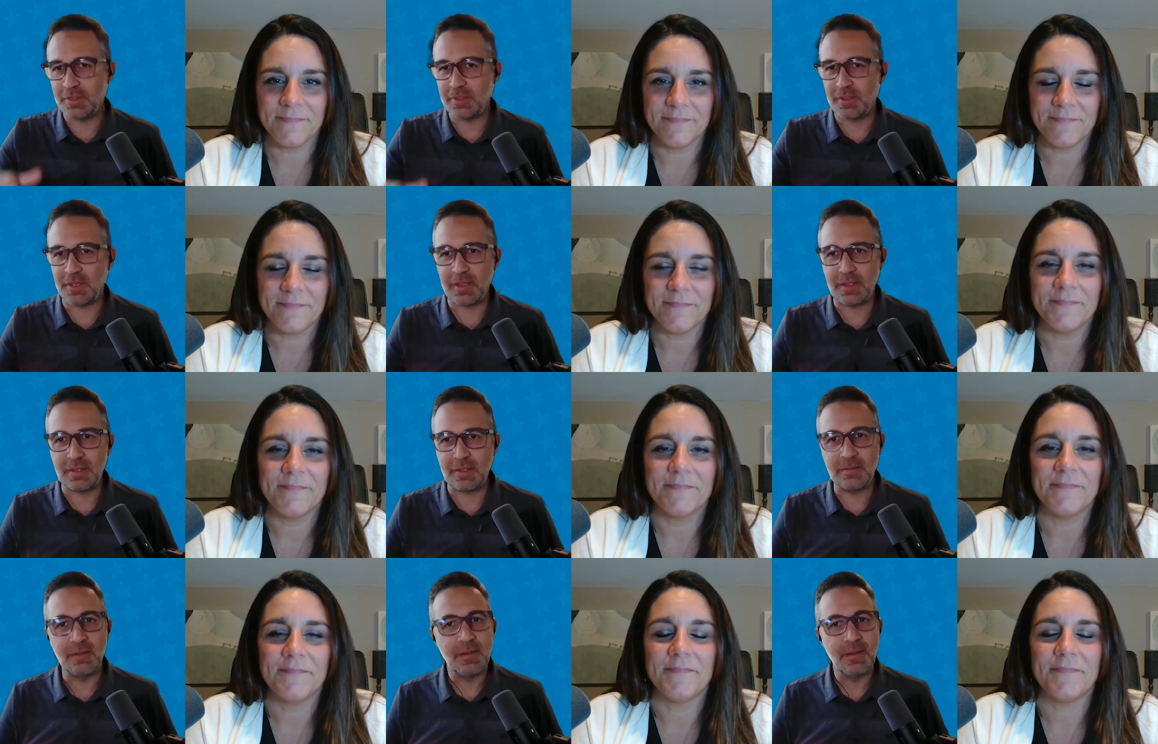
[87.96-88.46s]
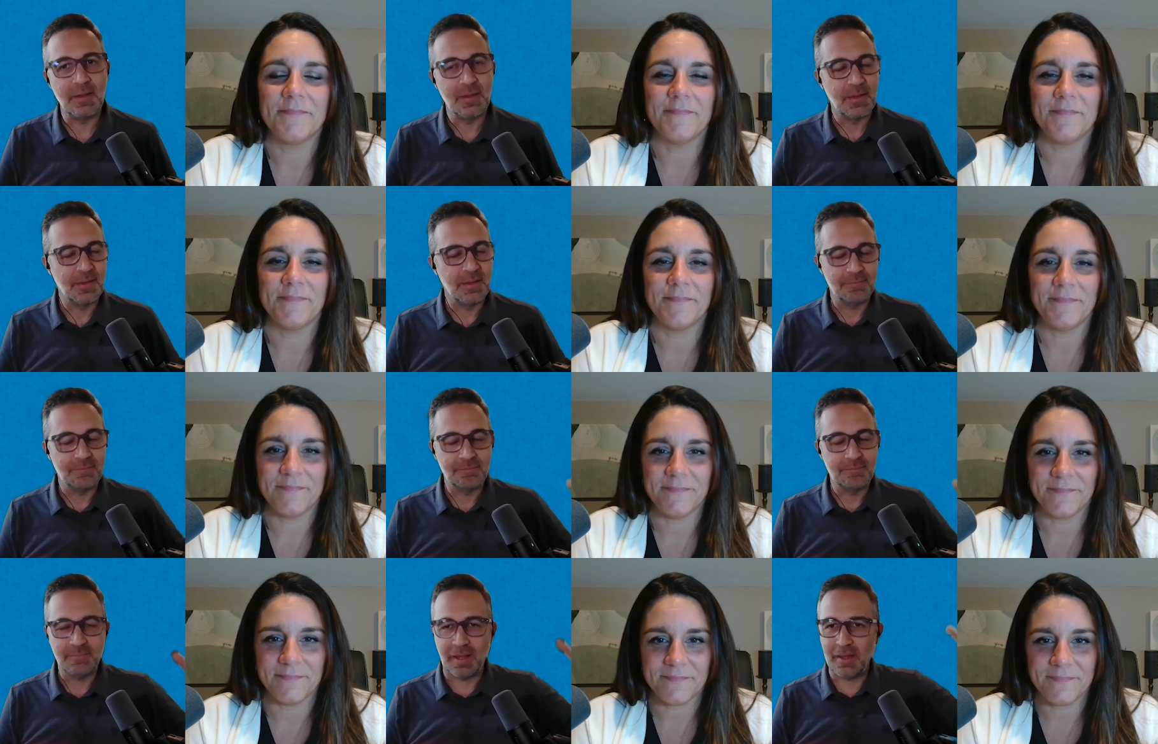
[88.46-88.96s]
Speaker 1: the thing.
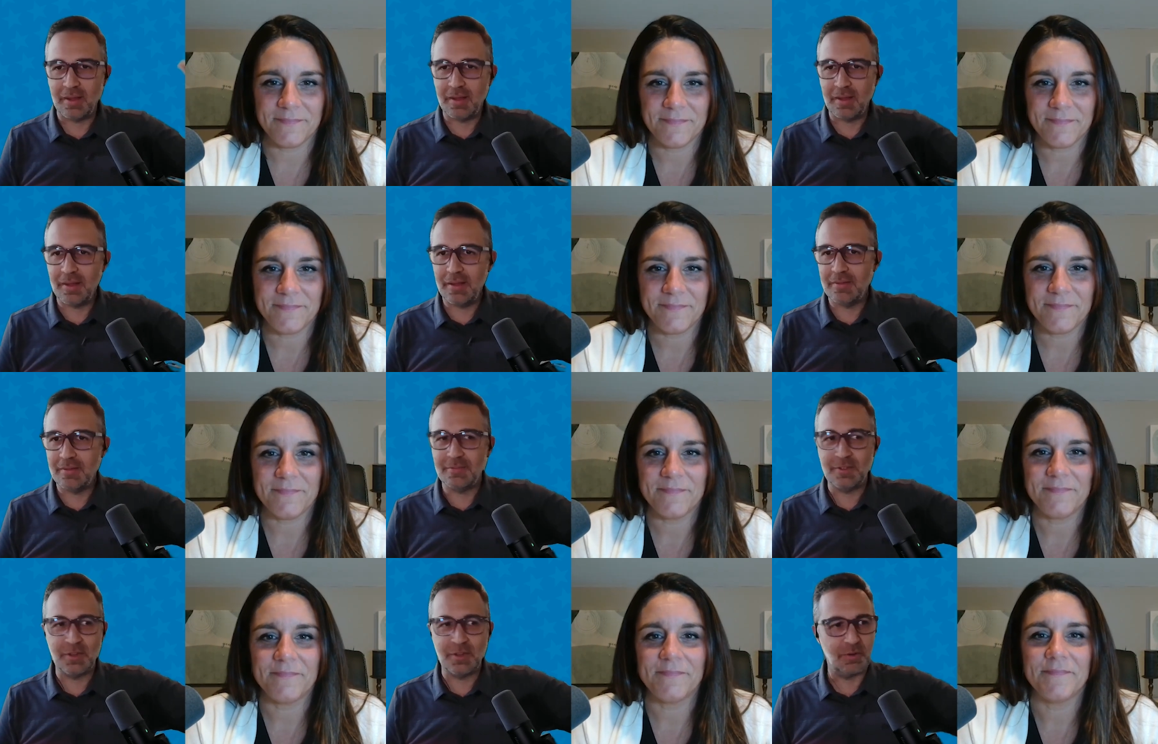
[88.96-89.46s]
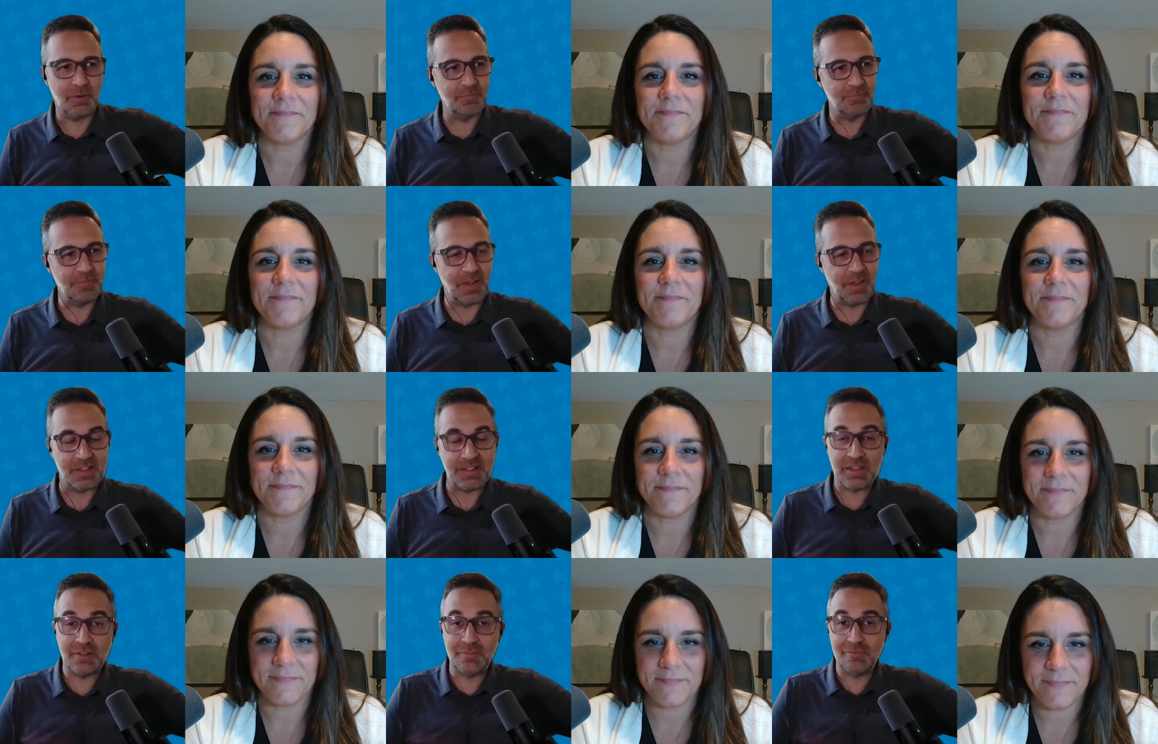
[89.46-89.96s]
Uh, you know,
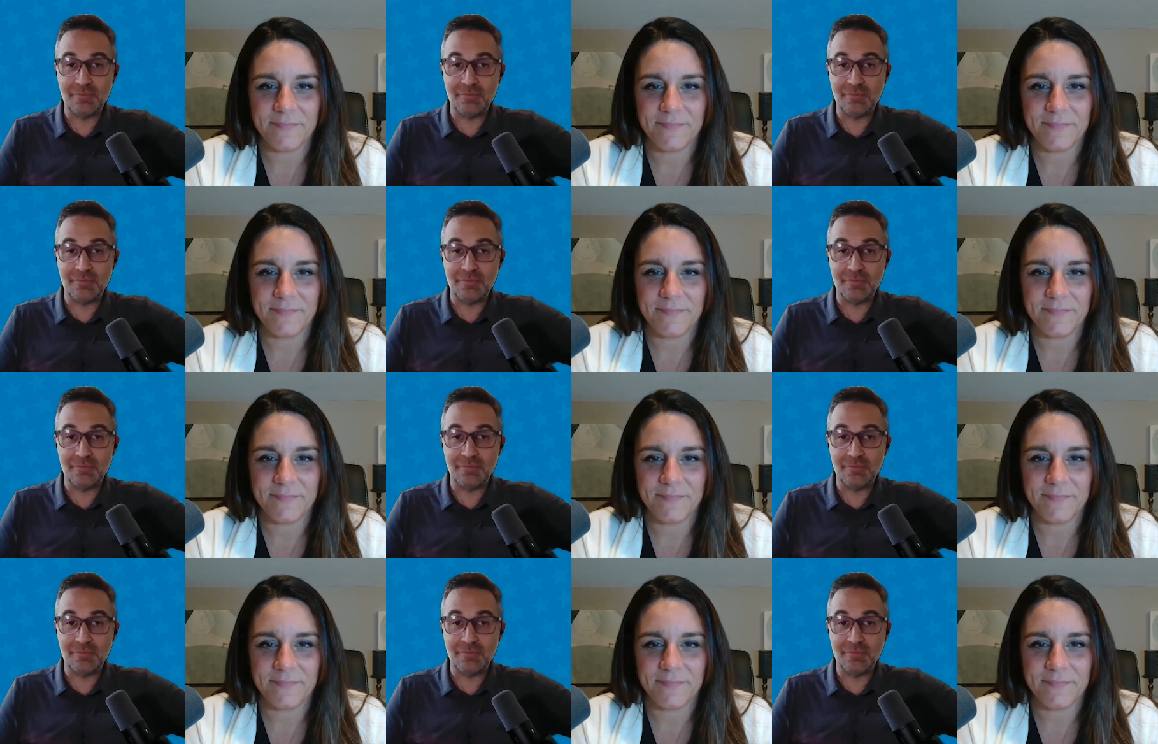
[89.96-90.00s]
not